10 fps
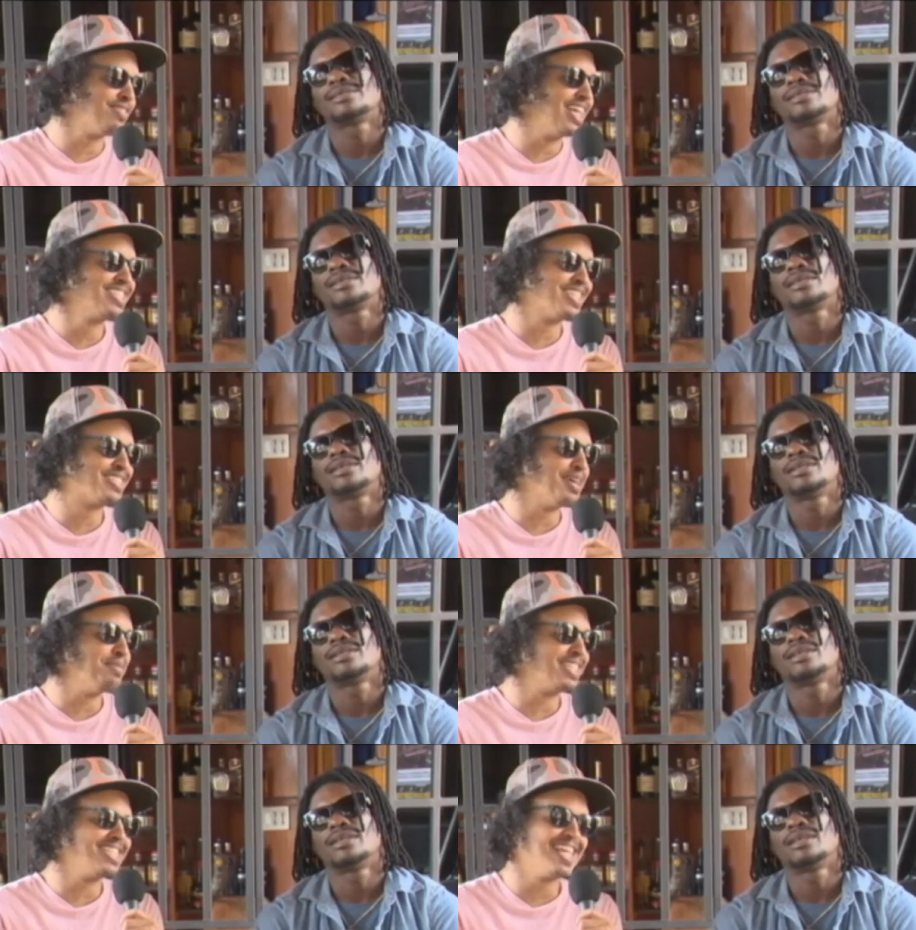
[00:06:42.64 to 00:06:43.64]
Speaker 1: of
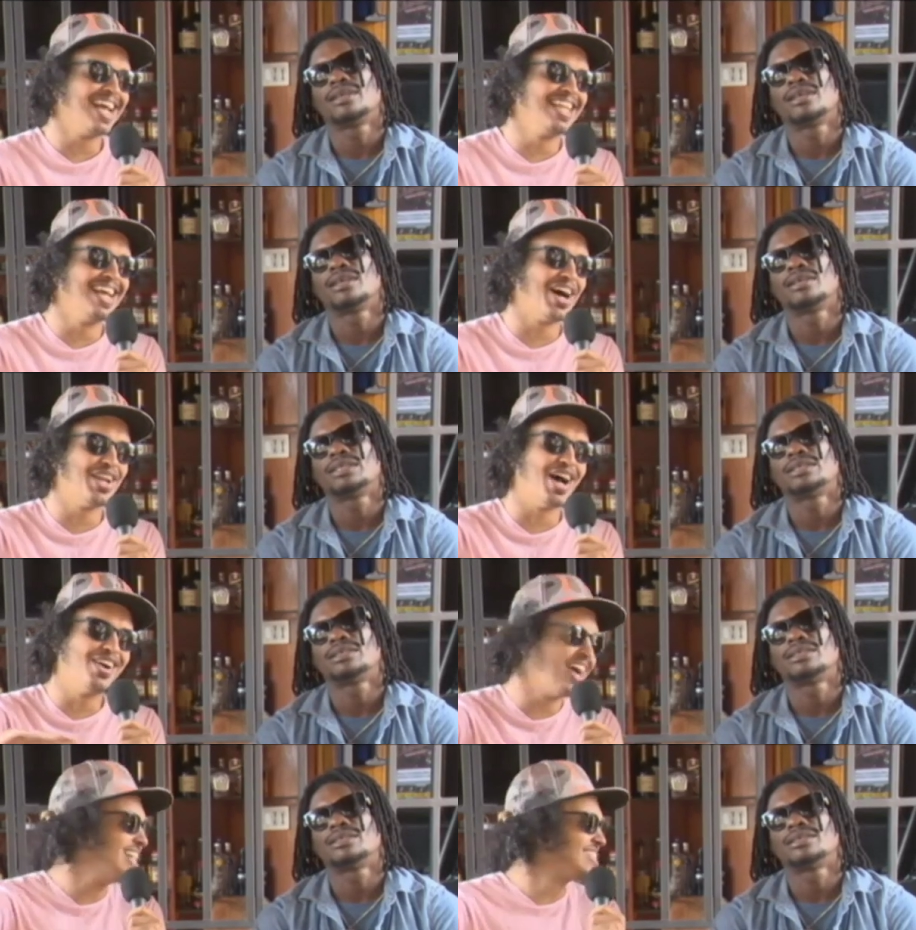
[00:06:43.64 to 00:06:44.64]
entertainment. Is there any other
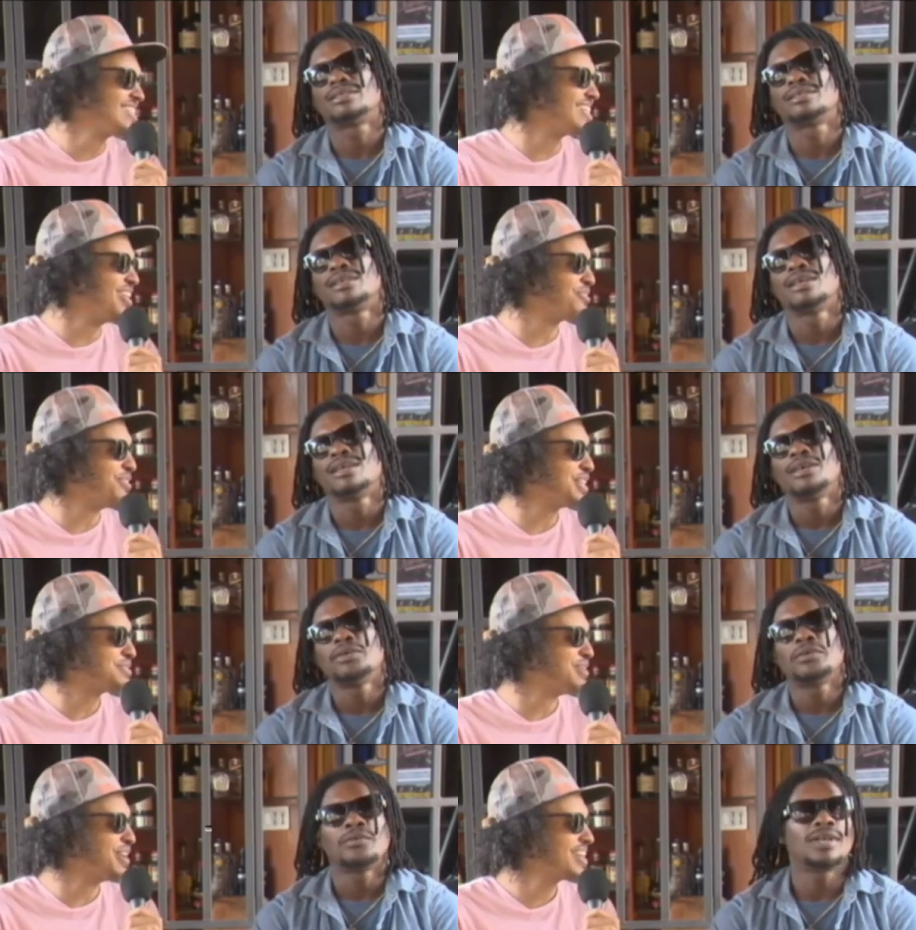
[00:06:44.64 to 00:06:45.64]
horizons you look for
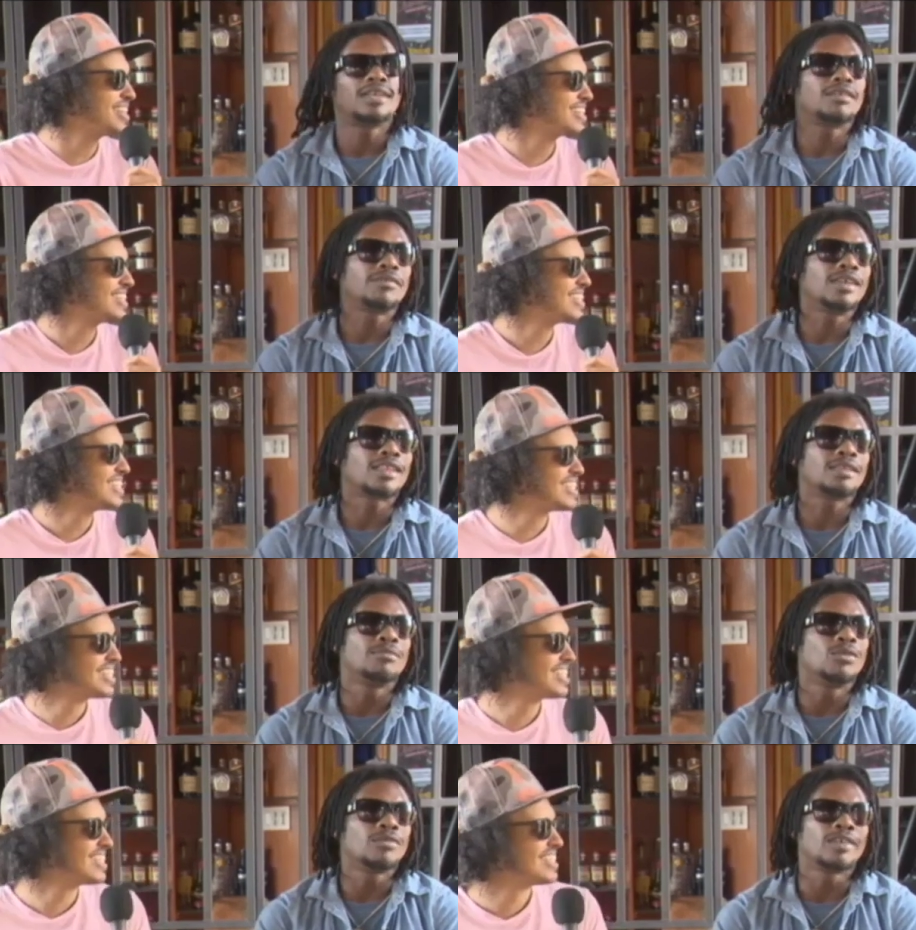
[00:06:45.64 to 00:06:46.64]
explore? Well, definitely
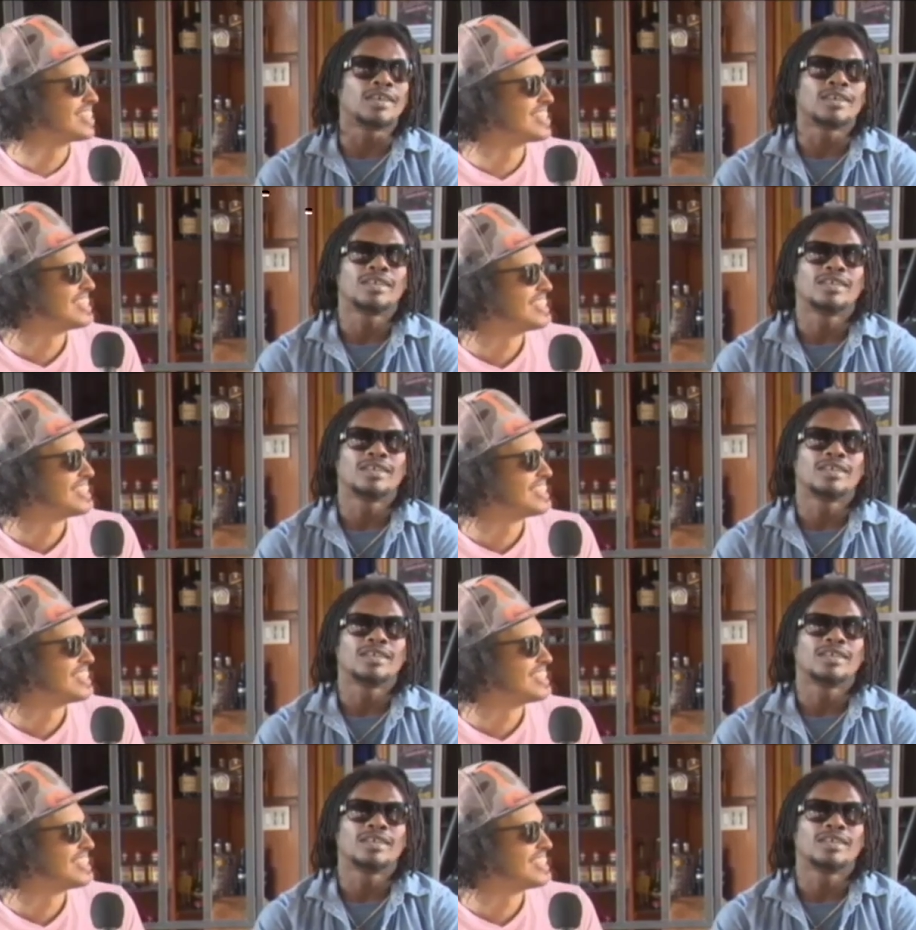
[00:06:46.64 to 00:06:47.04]
movie.